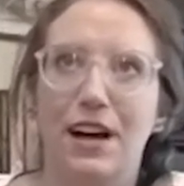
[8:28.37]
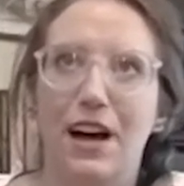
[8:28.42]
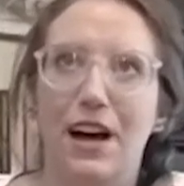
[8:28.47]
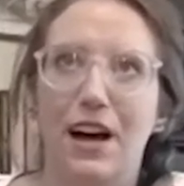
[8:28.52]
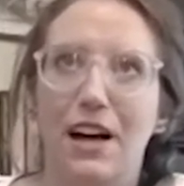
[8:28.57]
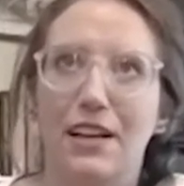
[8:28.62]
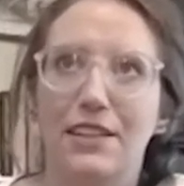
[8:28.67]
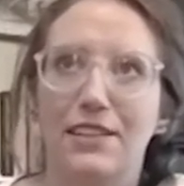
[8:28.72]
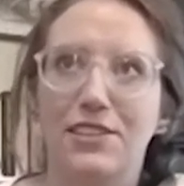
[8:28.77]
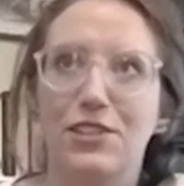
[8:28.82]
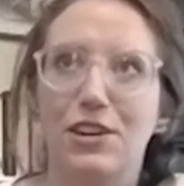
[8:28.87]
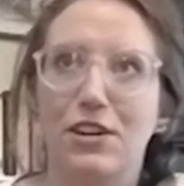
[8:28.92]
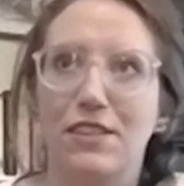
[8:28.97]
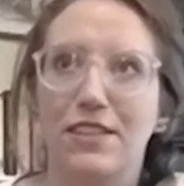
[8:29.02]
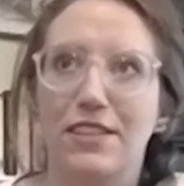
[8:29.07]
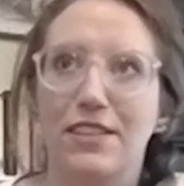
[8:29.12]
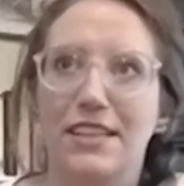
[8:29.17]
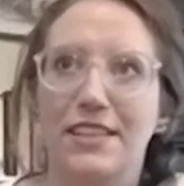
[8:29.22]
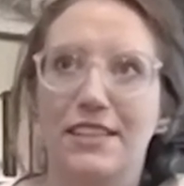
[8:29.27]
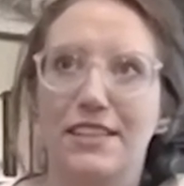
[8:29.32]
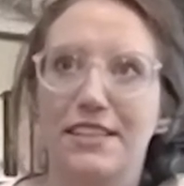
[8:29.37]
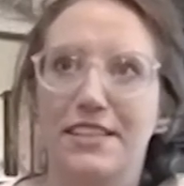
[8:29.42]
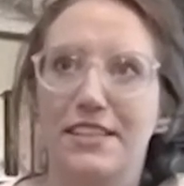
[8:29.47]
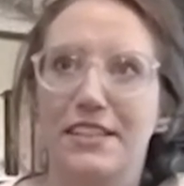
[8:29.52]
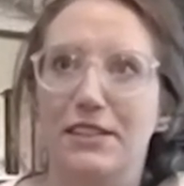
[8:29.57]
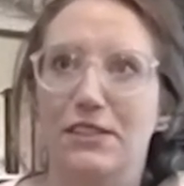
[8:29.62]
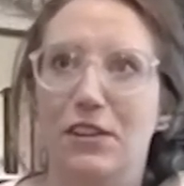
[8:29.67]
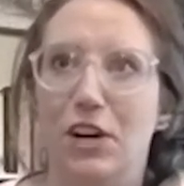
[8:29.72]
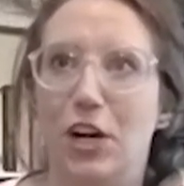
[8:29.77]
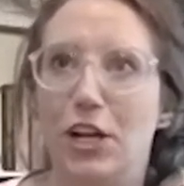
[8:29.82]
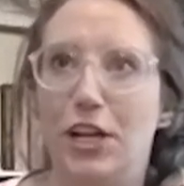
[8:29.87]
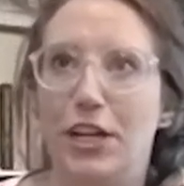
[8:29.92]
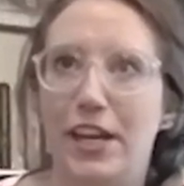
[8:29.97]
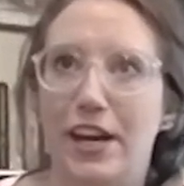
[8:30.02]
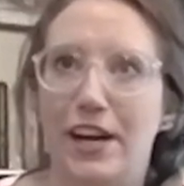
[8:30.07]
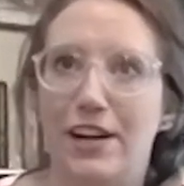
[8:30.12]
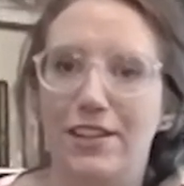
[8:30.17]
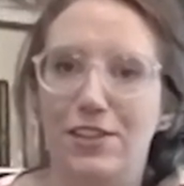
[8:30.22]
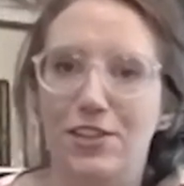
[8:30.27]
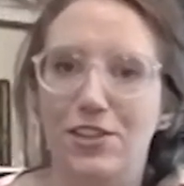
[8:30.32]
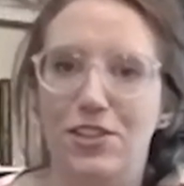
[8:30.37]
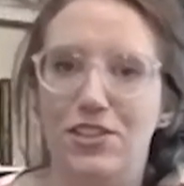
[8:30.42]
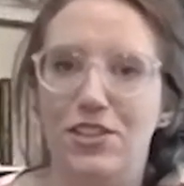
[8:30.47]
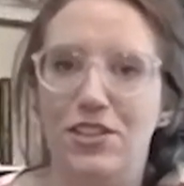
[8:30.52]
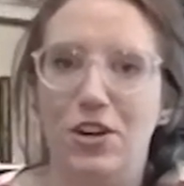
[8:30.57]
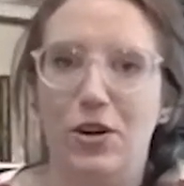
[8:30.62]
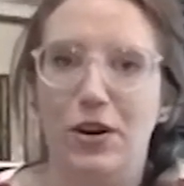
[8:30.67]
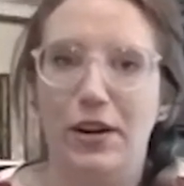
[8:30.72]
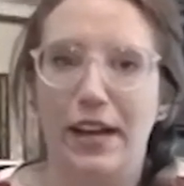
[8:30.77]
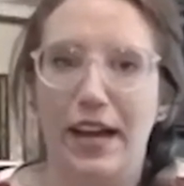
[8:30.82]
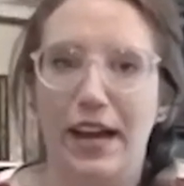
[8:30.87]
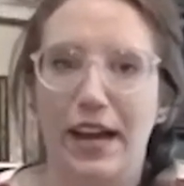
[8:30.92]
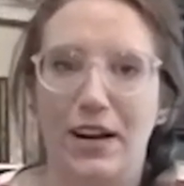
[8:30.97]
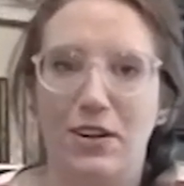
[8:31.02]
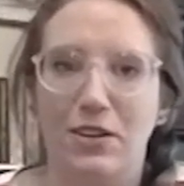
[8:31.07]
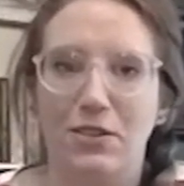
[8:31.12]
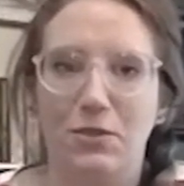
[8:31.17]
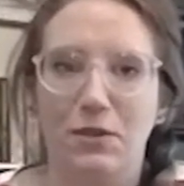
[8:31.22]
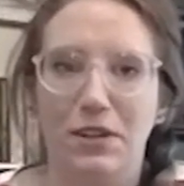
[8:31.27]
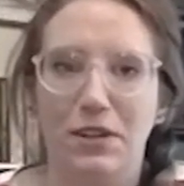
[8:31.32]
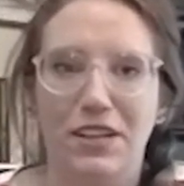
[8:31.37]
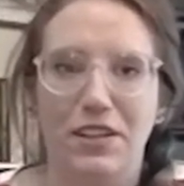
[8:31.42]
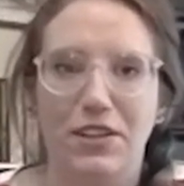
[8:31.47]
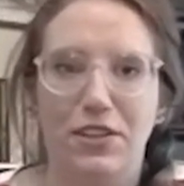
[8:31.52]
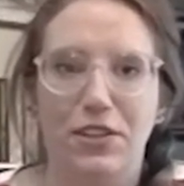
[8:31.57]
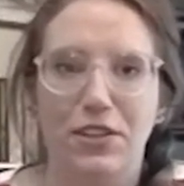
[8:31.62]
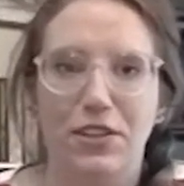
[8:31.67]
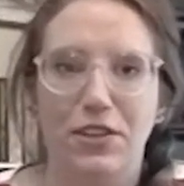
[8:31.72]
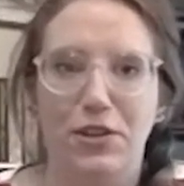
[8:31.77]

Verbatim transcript: uh, still have this idea of archaeologists going out with